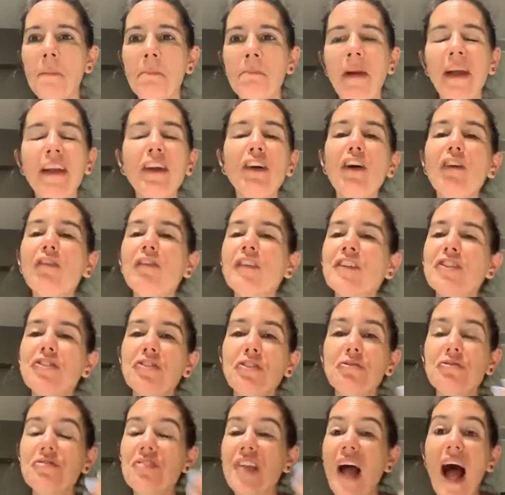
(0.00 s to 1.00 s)
my girlfriends
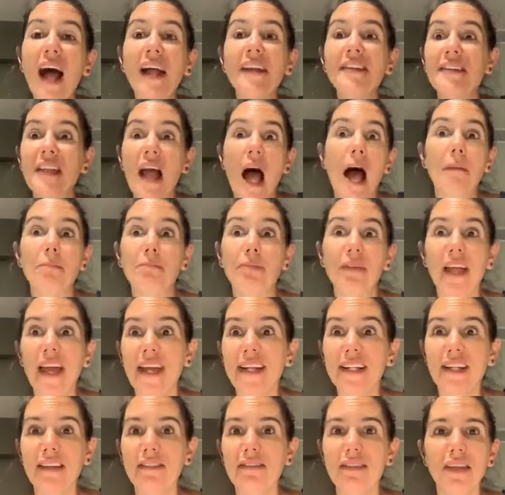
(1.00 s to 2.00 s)
are not not
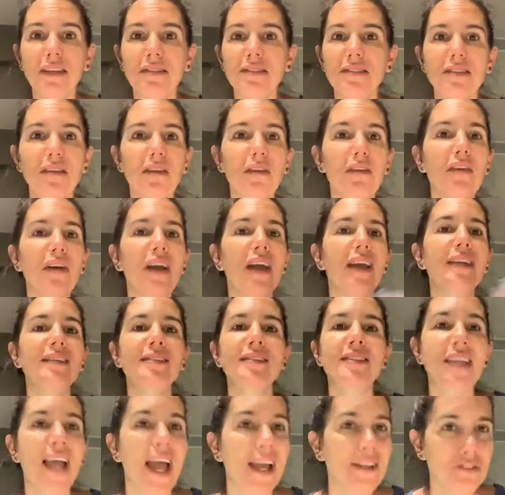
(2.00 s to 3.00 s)
planning things
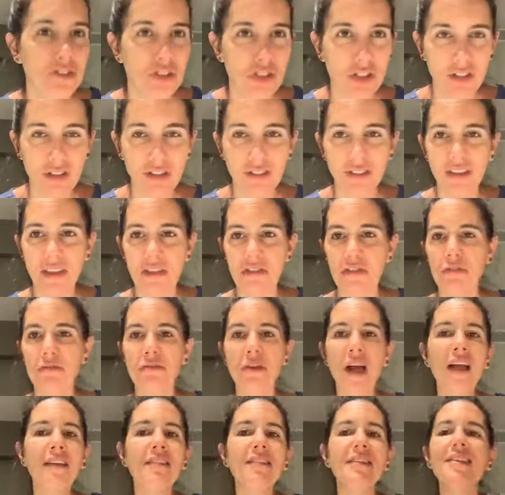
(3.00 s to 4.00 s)
intentionally. They're
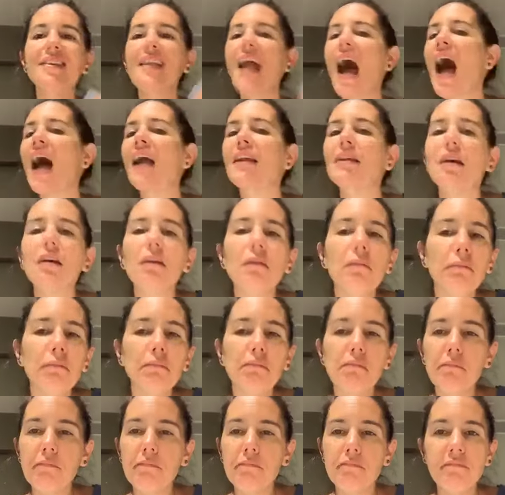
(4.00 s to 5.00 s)
not not
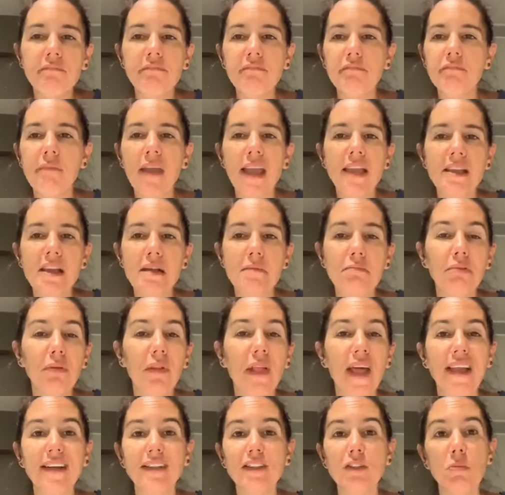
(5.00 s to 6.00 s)
making
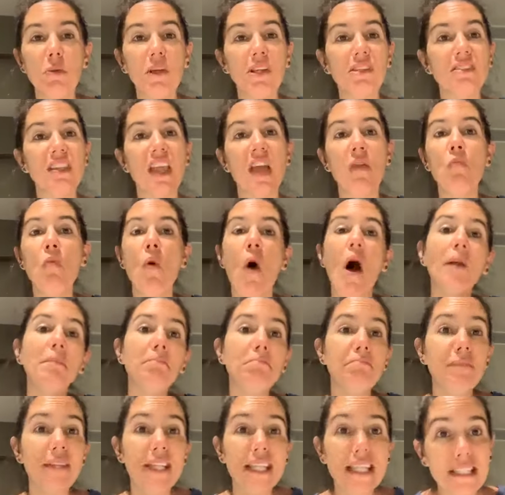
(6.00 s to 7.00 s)
plans because they
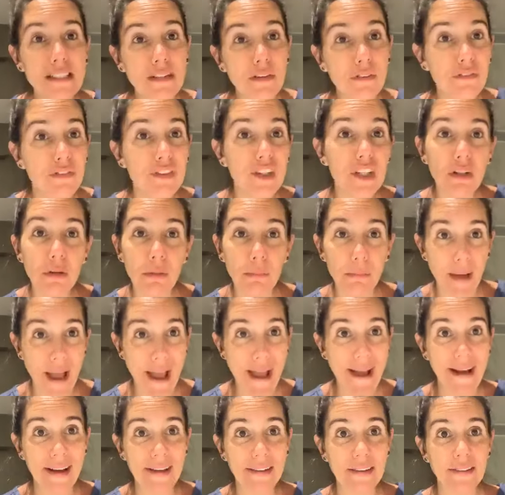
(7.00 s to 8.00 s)
want me to feel
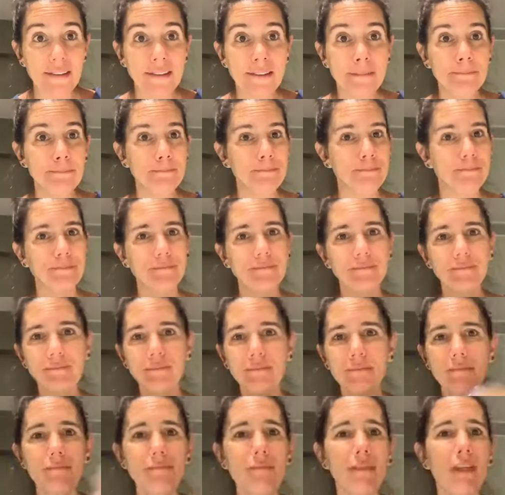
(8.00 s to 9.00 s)
bad.
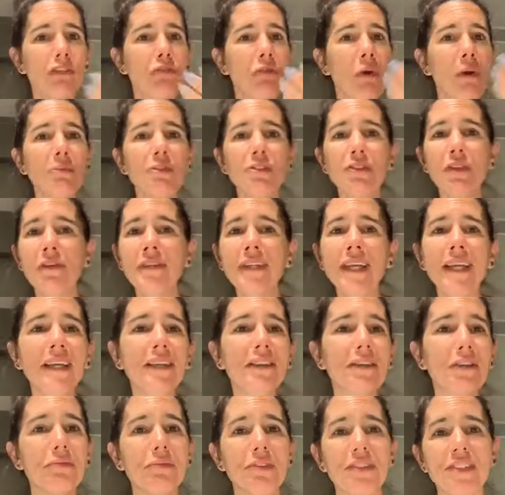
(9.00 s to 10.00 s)
So I was looking
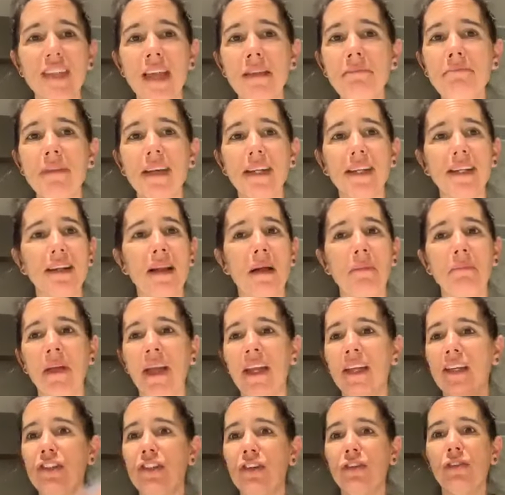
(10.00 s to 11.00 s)
at the resentment and I'm
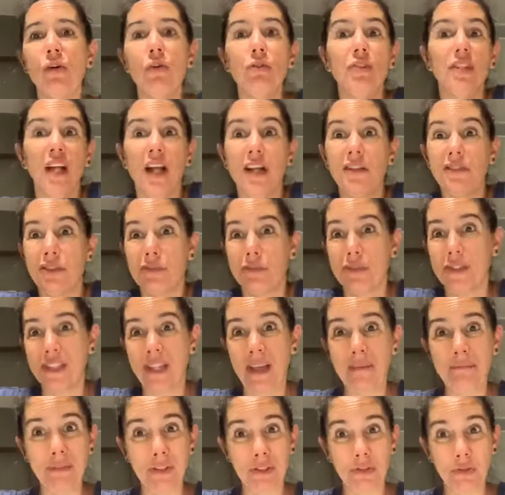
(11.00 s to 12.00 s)
like, you're holding on to
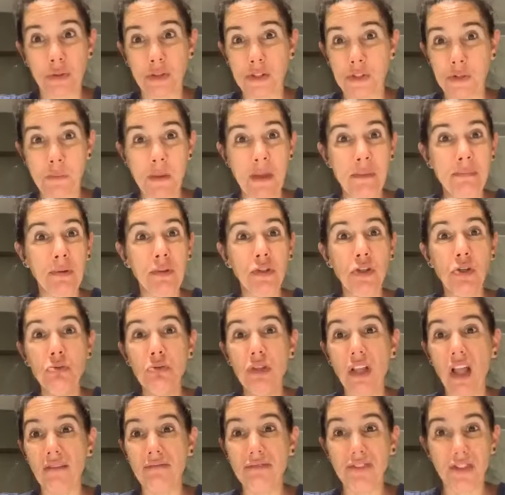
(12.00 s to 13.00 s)
resentment towards people you
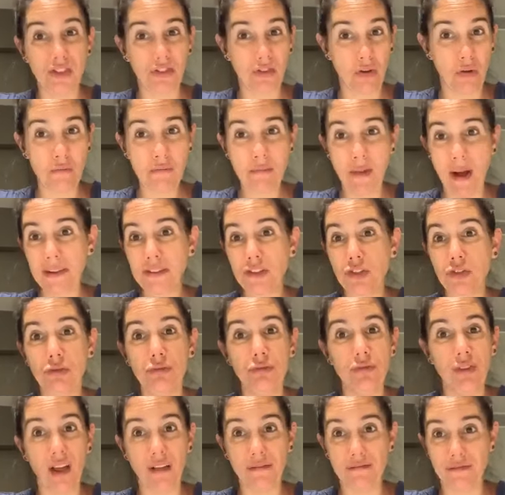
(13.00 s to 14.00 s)
love so much
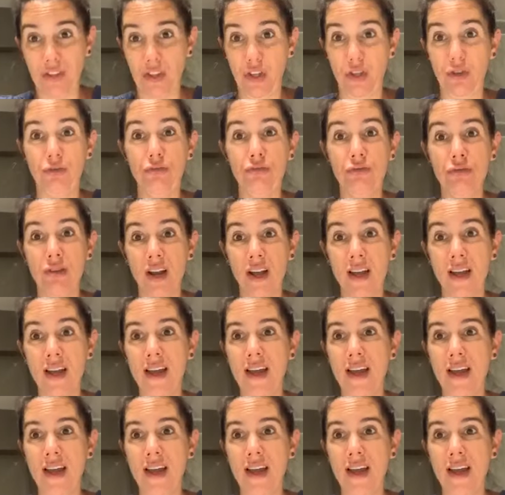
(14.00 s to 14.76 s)
who love you.